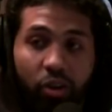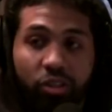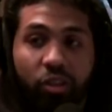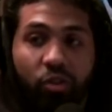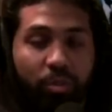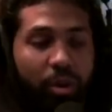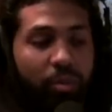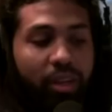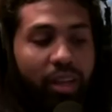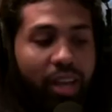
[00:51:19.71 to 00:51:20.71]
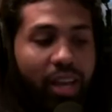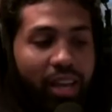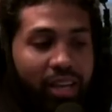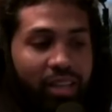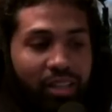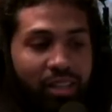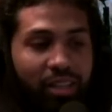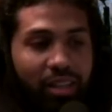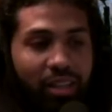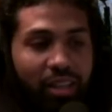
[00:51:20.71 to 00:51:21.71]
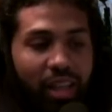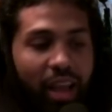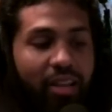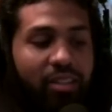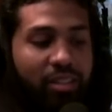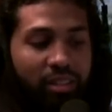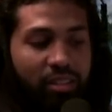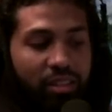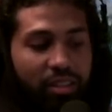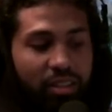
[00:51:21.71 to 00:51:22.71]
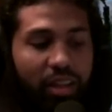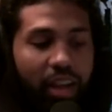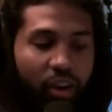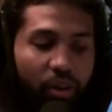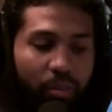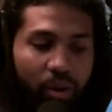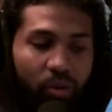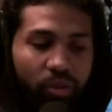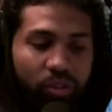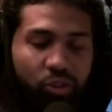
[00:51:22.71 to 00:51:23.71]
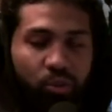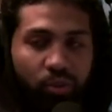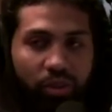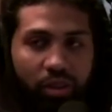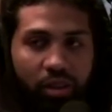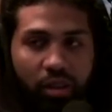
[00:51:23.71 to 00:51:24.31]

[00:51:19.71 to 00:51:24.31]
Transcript: Our general public, in essence, doesn't care about truth.